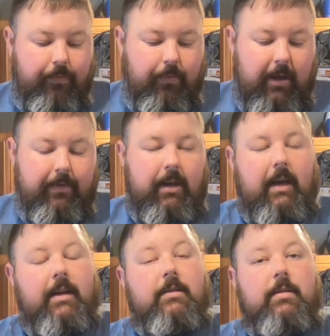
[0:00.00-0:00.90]
you have a
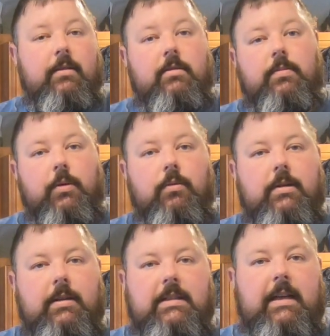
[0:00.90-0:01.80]
nice smoked
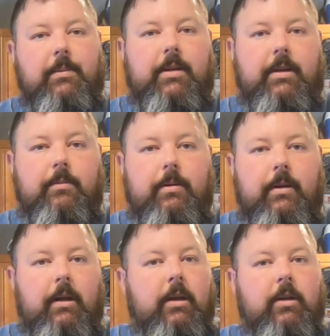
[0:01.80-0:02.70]
salmon dip
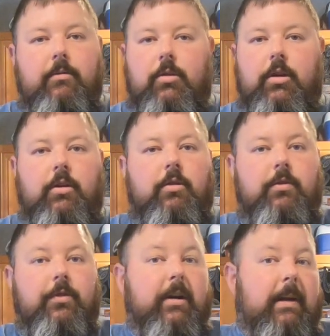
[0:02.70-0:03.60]
you can use
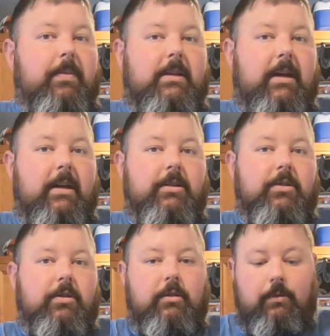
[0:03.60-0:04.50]
for an
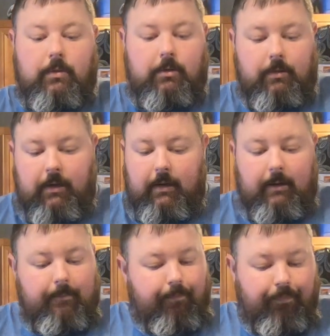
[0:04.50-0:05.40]
appetizer, or
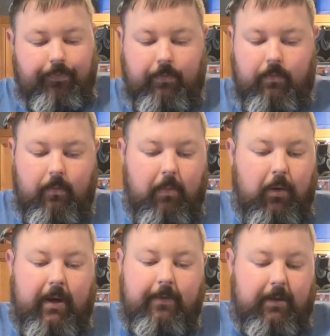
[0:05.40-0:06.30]
my
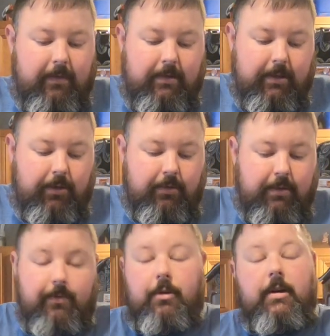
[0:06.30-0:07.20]
wife loves to use
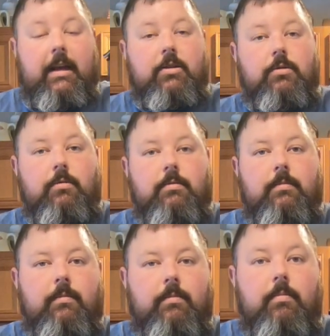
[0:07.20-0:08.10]
it for an actual
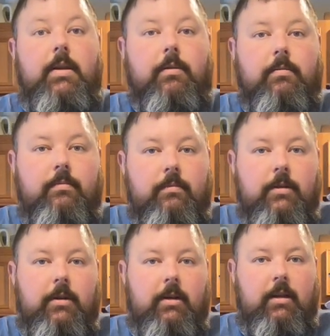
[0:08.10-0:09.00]
meal.
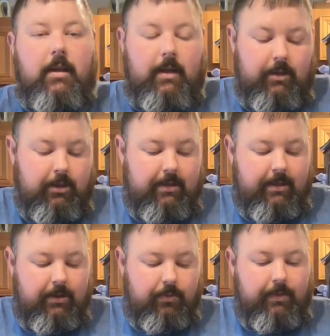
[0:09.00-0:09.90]
Just
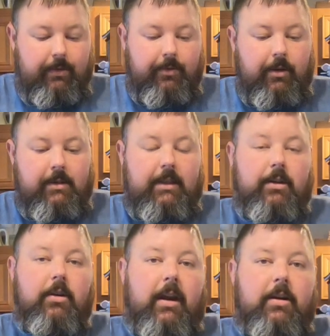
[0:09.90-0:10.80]
this with some saltine
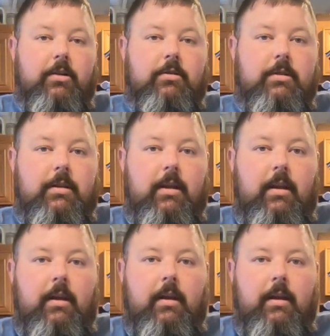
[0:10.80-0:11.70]
crackers,
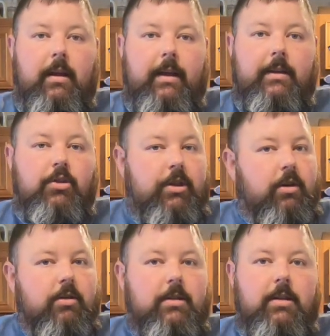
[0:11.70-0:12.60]
and she
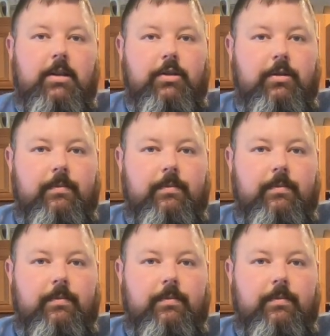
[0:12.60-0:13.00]
calls it lunch.